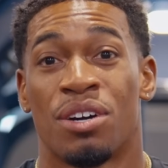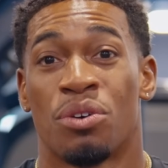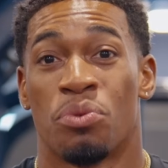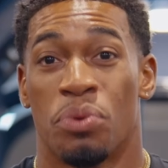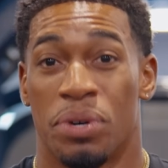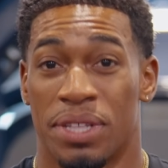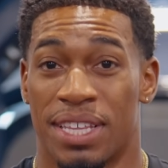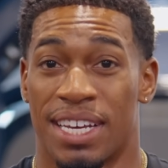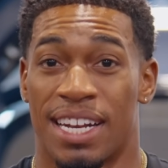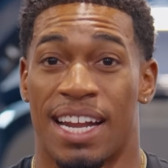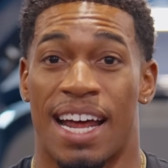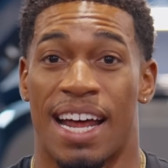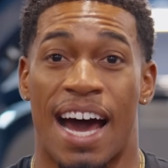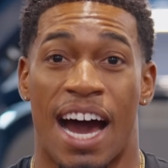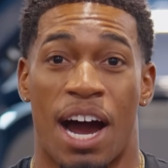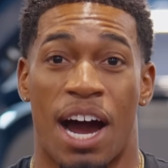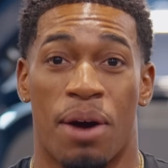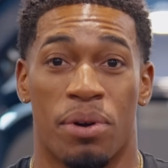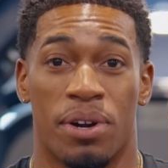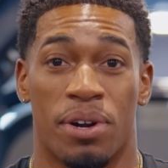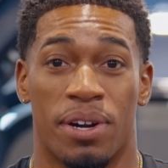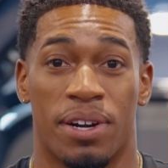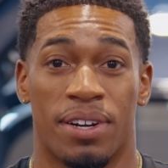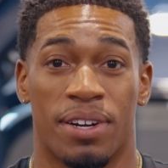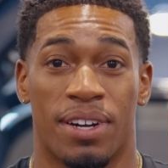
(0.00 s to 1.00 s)
within an
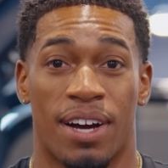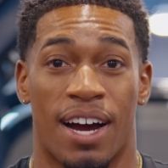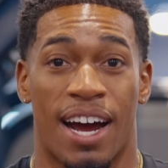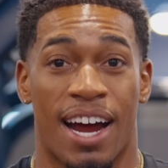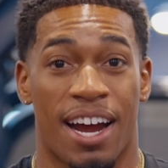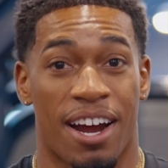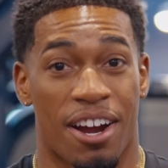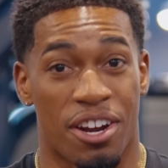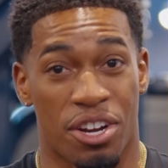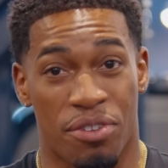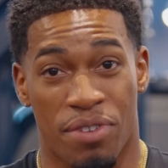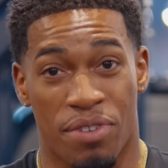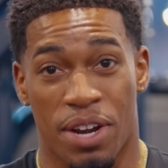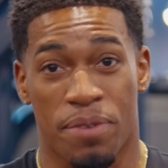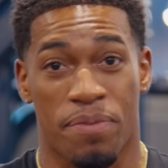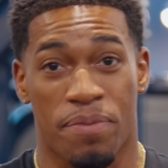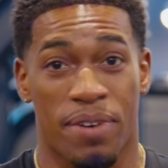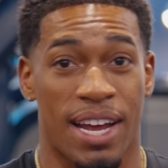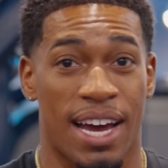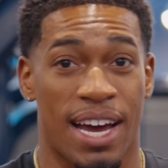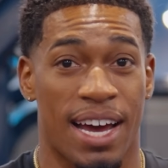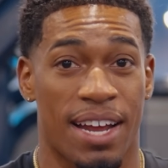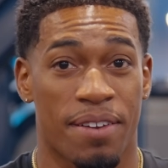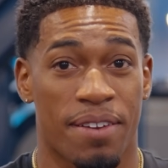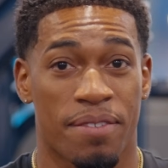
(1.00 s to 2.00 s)
hour. All right, are you ready for
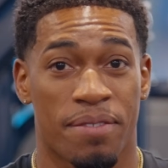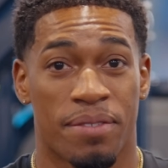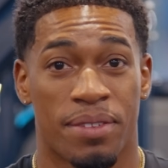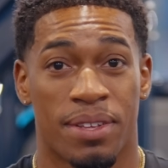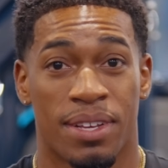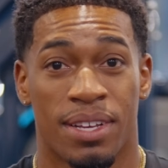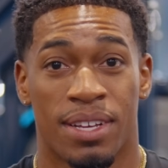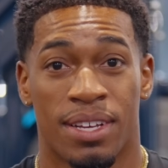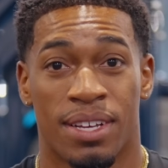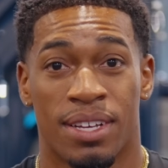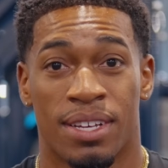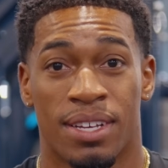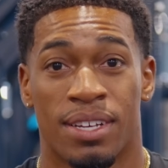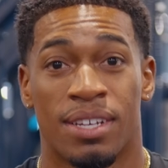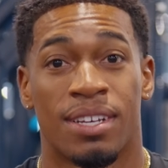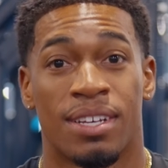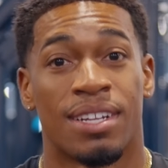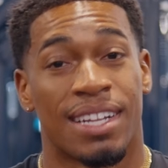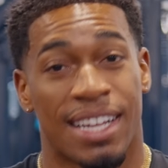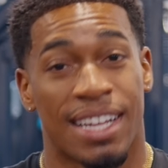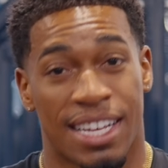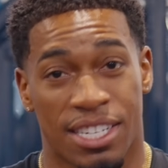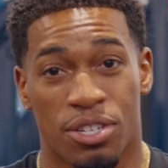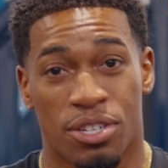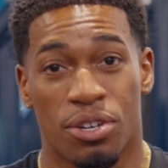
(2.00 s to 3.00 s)
that?
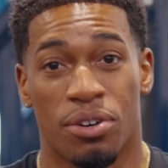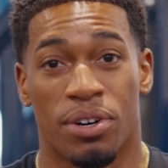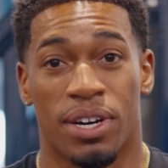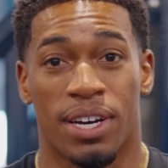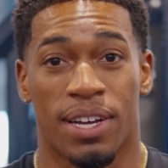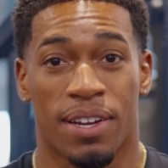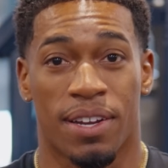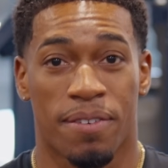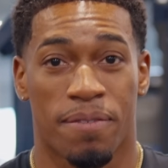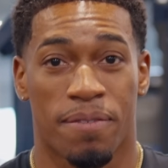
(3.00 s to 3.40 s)
Let's do it.